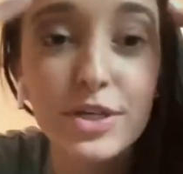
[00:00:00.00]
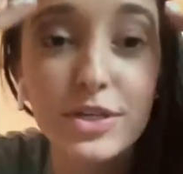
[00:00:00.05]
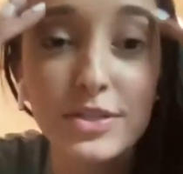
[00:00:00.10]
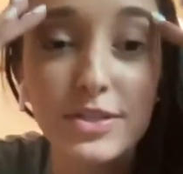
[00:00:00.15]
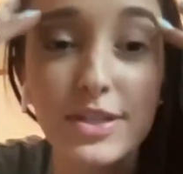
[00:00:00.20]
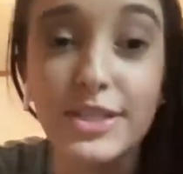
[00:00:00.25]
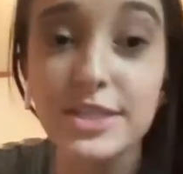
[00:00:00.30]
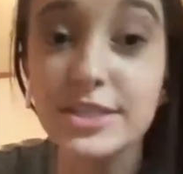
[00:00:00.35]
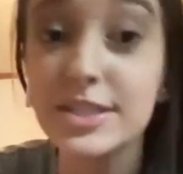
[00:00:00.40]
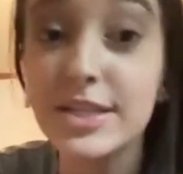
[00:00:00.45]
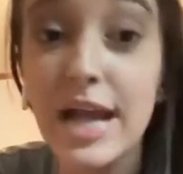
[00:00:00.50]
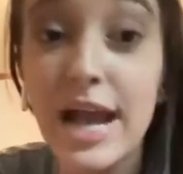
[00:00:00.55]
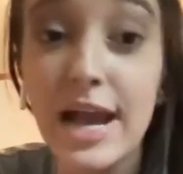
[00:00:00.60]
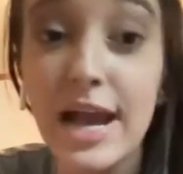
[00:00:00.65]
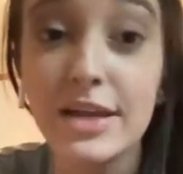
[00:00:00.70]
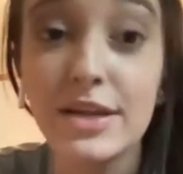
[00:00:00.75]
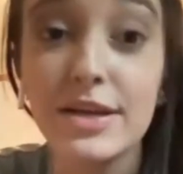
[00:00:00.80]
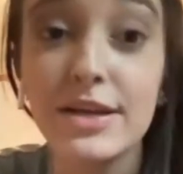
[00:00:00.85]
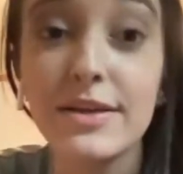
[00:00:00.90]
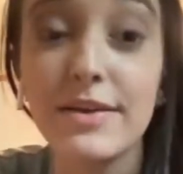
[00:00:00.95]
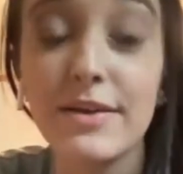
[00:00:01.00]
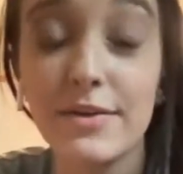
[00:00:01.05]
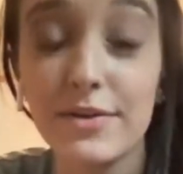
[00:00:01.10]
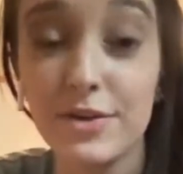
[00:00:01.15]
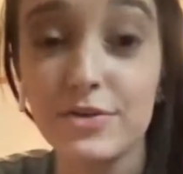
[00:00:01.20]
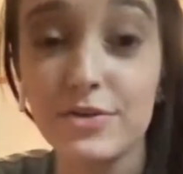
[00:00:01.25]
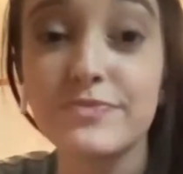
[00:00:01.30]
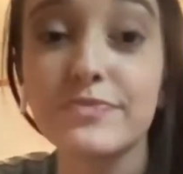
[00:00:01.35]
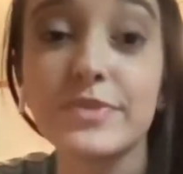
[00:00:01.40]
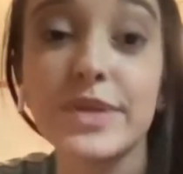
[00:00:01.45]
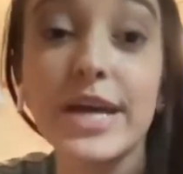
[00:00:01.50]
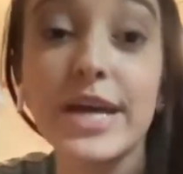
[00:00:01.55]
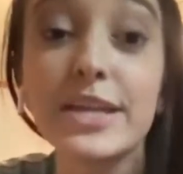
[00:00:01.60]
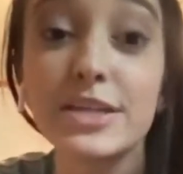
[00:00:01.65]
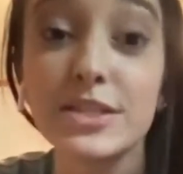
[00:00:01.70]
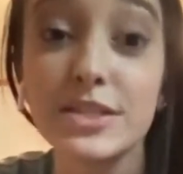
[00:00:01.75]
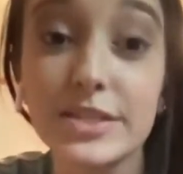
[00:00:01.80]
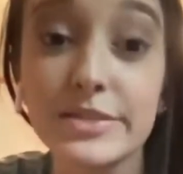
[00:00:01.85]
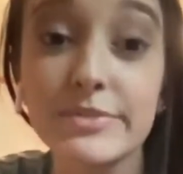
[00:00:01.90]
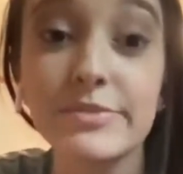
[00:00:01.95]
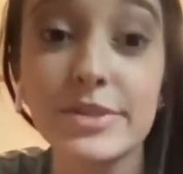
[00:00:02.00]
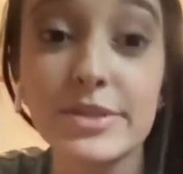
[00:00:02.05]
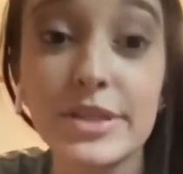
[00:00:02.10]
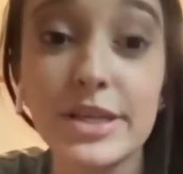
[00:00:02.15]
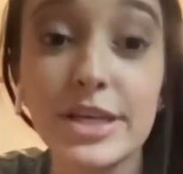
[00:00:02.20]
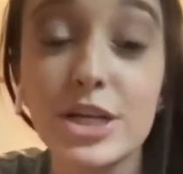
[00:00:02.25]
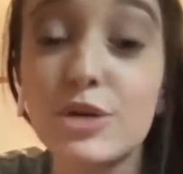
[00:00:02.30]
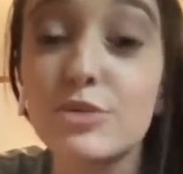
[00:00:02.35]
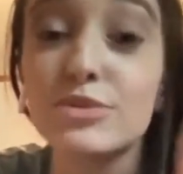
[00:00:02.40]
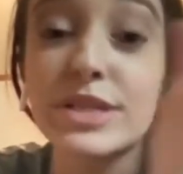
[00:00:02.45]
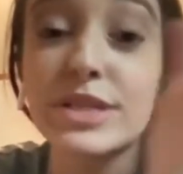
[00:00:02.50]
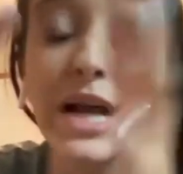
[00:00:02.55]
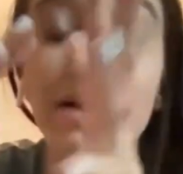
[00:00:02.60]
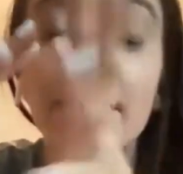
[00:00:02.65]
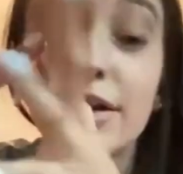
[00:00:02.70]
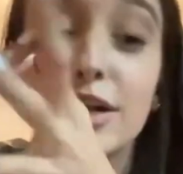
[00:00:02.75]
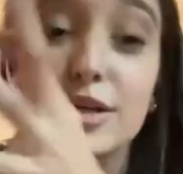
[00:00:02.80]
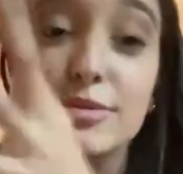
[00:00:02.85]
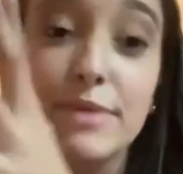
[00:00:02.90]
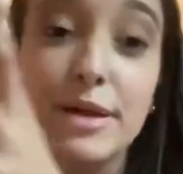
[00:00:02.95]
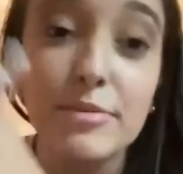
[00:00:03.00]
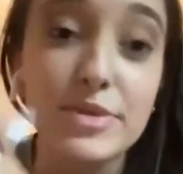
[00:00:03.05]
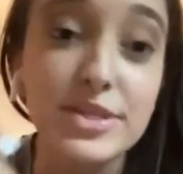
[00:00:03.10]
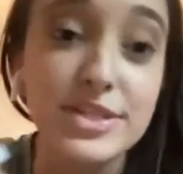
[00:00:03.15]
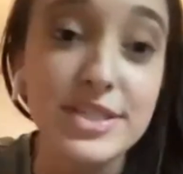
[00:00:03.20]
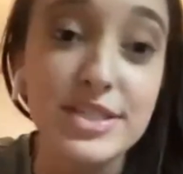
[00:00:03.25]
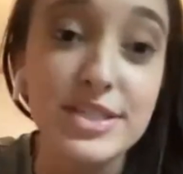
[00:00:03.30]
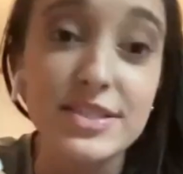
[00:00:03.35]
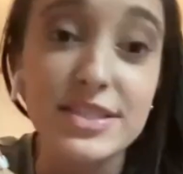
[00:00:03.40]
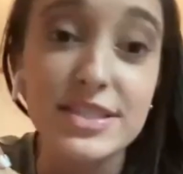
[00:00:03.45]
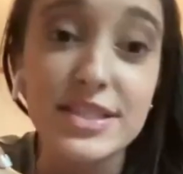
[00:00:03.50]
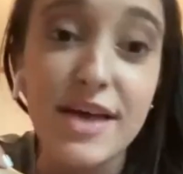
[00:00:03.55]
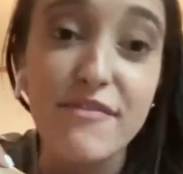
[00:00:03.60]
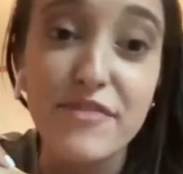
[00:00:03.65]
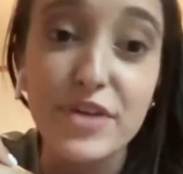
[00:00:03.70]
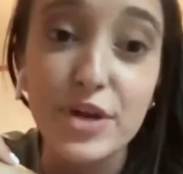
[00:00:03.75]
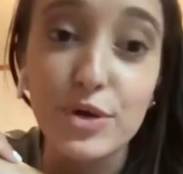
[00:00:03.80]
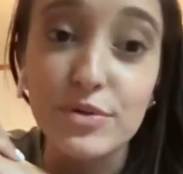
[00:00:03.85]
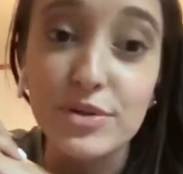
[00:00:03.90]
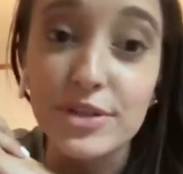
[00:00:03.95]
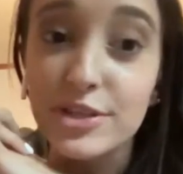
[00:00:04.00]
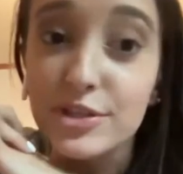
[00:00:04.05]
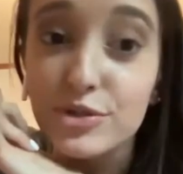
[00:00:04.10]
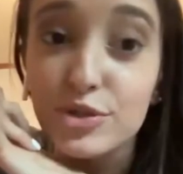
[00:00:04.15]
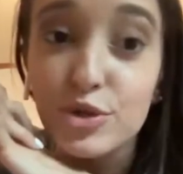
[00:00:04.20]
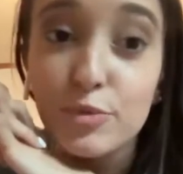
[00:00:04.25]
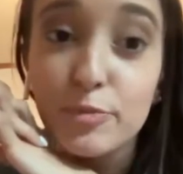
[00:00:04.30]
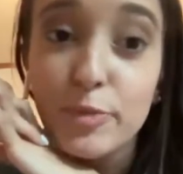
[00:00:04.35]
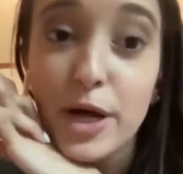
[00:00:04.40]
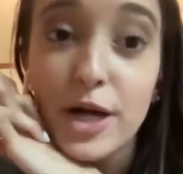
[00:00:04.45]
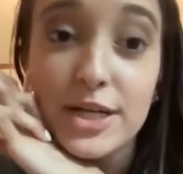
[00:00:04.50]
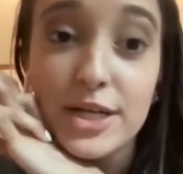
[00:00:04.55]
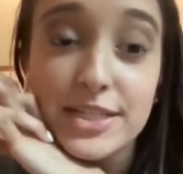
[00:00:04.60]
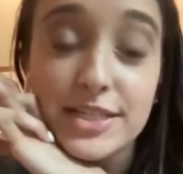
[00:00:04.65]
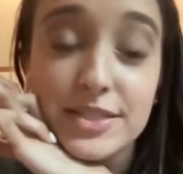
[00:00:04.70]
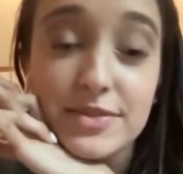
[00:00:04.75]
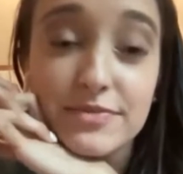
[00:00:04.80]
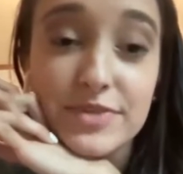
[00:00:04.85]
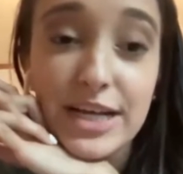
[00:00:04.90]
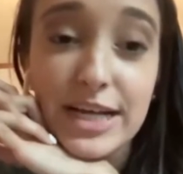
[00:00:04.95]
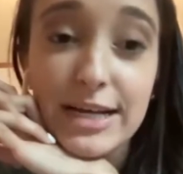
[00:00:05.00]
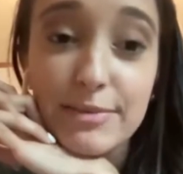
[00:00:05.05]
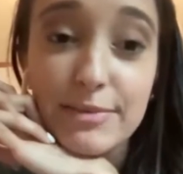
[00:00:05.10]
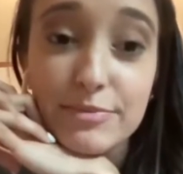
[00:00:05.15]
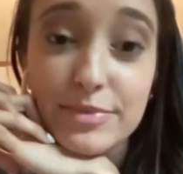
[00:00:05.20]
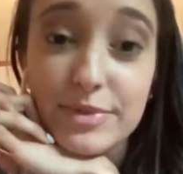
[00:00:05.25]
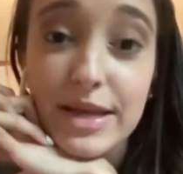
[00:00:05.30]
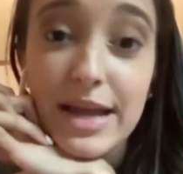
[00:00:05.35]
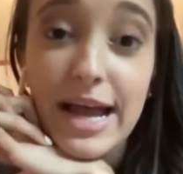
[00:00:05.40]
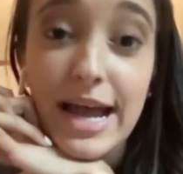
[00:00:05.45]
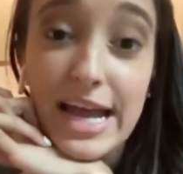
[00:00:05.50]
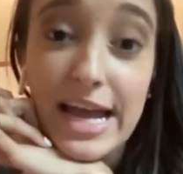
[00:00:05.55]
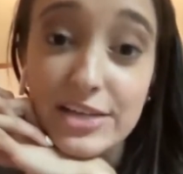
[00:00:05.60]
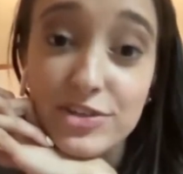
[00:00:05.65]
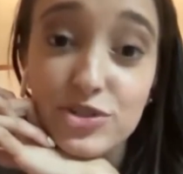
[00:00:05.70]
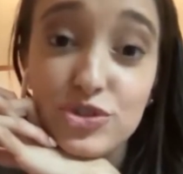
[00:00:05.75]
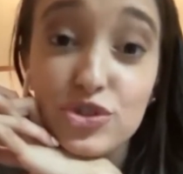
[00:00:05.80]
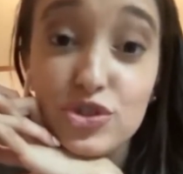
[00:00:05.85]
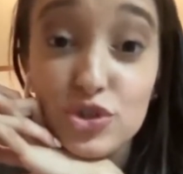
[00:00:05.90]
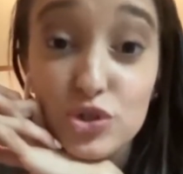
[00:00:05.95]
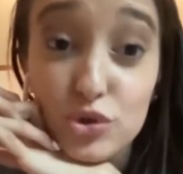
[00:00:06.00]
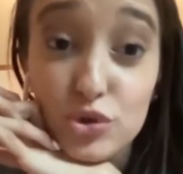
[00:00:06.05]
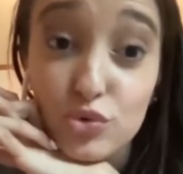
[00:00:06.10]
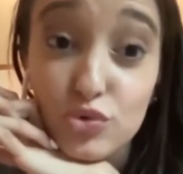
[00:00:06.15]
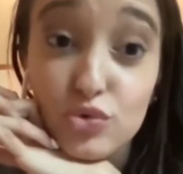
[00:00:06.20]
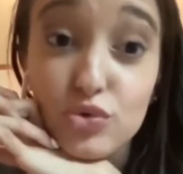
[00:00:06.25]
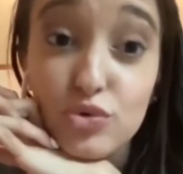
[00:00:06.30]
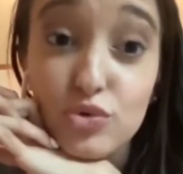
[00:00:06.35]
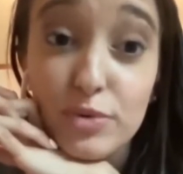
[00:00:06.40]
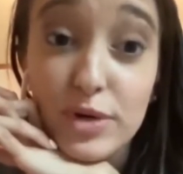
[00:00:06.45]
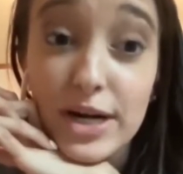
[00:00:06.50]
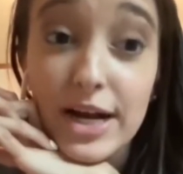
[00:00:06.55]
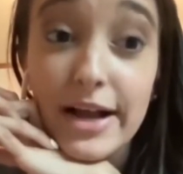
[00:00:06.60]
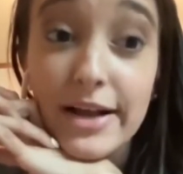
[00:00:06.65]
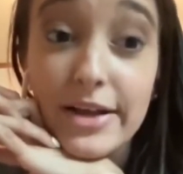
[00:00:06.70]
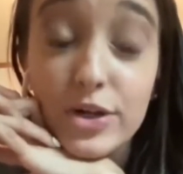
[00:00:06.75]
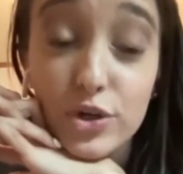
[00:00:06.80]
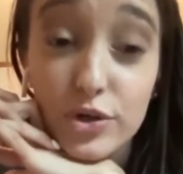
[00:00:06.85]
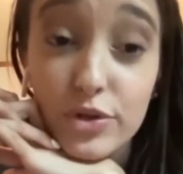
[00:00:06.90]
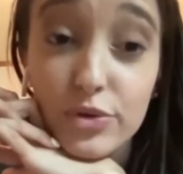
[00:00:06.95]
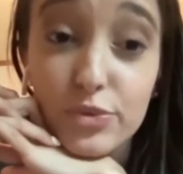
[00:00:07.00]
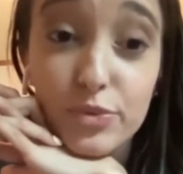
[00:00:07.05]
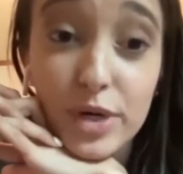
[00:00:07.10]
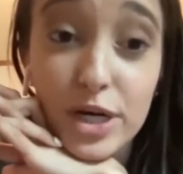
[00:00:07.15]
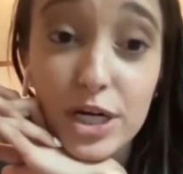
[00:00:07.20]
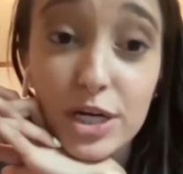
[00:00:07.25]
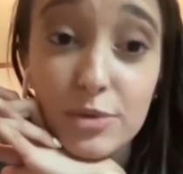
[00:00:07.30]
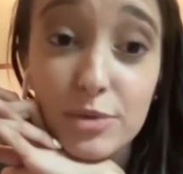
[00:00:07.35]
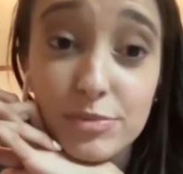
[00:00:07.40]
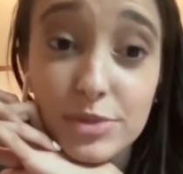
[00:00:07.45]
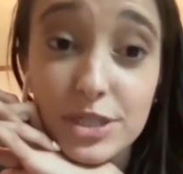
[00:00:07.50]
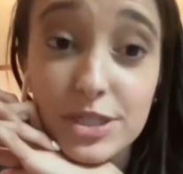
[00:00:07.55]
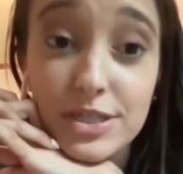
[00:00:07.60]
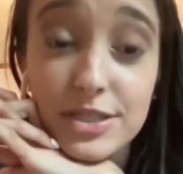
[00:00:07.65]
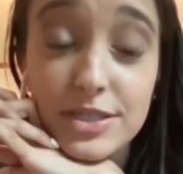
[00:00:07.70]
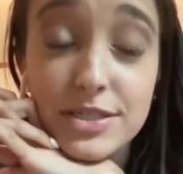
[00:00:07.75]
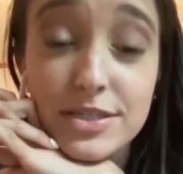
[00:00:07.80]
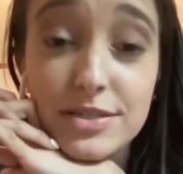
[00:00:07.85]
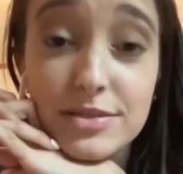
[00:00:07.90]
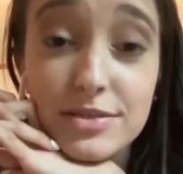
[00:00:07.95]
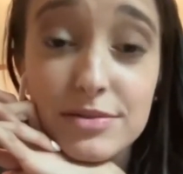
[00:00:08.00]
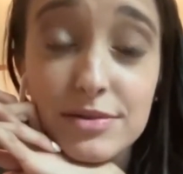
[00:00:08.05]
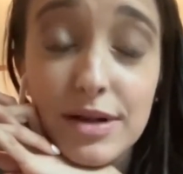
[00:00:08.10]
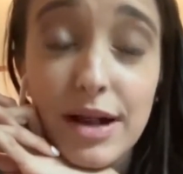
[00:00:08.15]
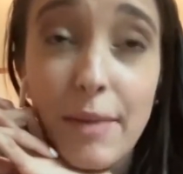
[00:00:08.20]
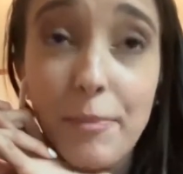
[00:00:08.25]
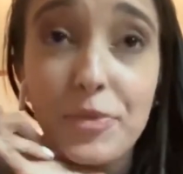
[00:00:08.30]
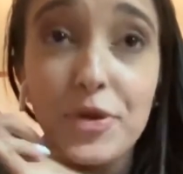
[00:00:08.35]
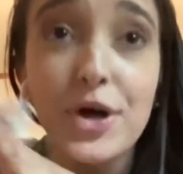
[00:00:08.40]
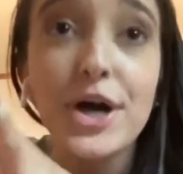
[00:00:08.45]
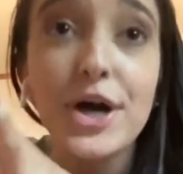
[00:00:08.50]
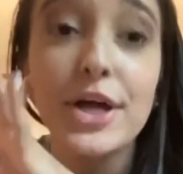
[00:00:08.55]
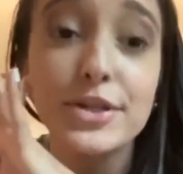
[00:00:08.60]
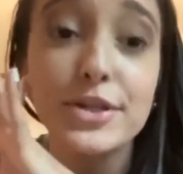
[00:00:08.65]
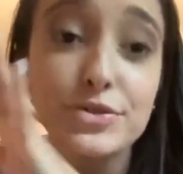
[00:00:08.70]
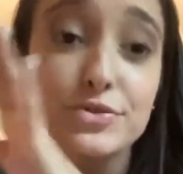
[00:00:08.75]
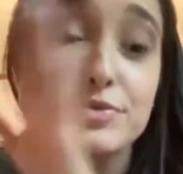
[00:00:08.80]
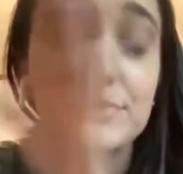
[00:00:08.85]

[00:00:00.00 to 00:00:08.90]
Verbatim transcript: So that's kind of that is something that helps skyrocket my business is I found these little pockets of time at school where I could work because I'm not